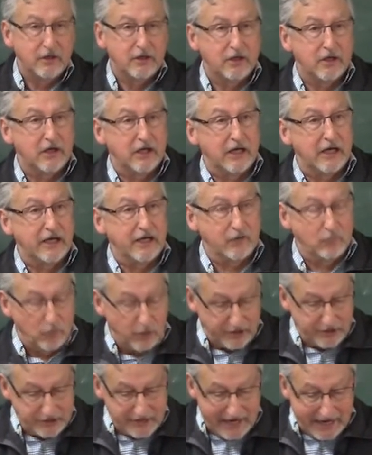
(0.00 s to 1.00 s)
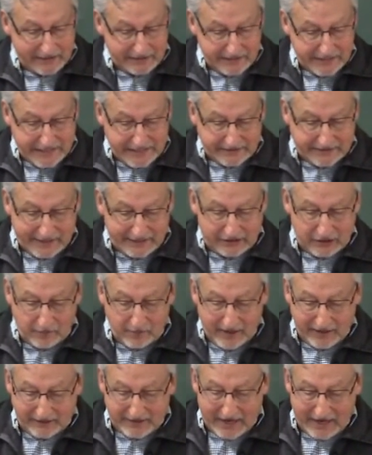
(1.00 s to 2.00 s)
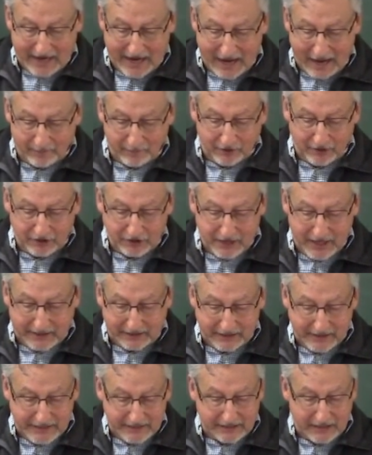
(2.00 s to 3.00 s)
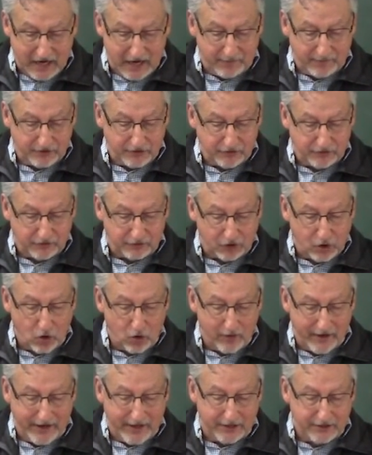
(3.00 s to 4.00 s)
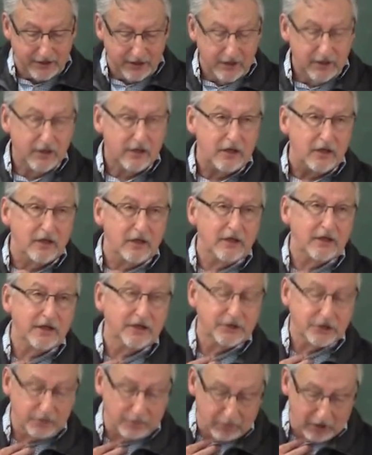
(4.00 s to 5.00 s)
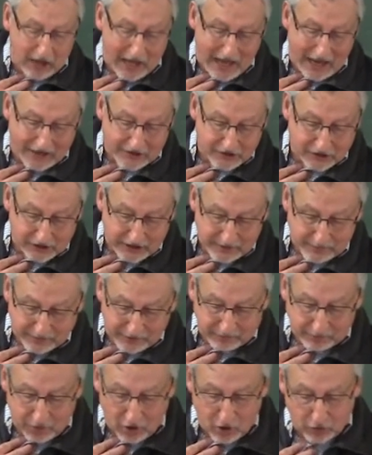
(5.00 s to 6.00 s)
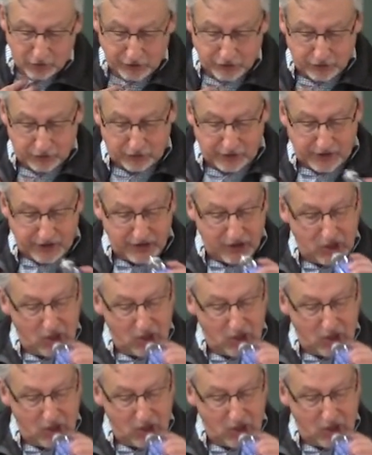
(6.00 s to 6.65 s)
Uh, and one technique that can make that happen, a technique common to the koan and to Bly's leaping poetry,